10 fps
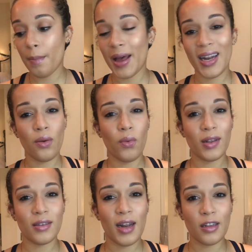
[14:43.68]
but it
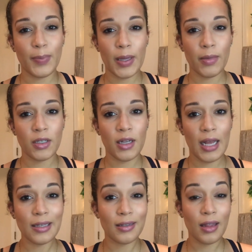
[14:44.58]
wasn't as pigmented
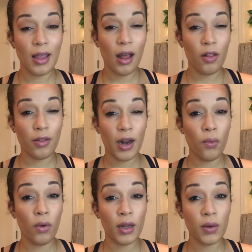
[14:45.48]
as the color that I
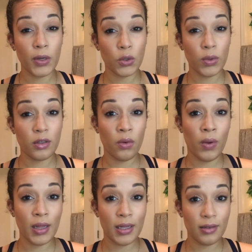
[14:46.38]
wanted, which was the
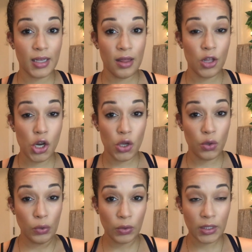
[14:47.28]
one that's in the
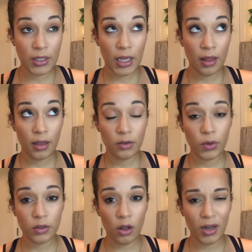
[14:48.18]
nudes, I think is
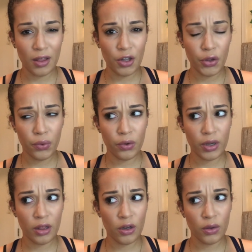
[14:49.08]
what it's called, in the nude or
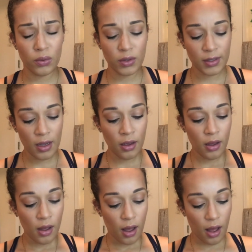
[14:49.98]
in the nudes.
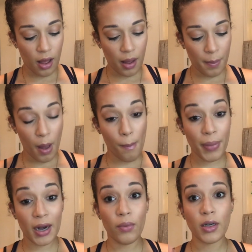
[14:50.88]

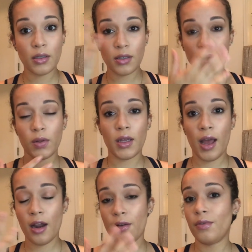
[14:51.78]
But I wanted to stick with a
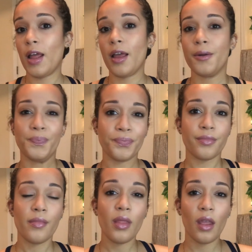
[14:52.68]
kind of like
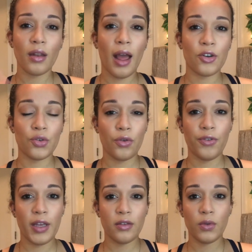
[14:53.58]
natural
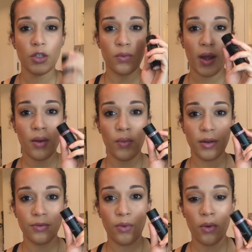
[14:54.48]
face, which is why I
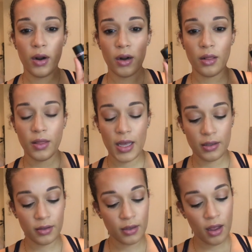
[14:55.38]
went for
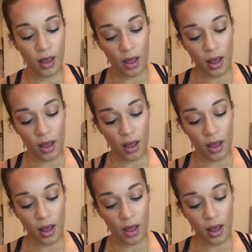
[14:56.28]
this.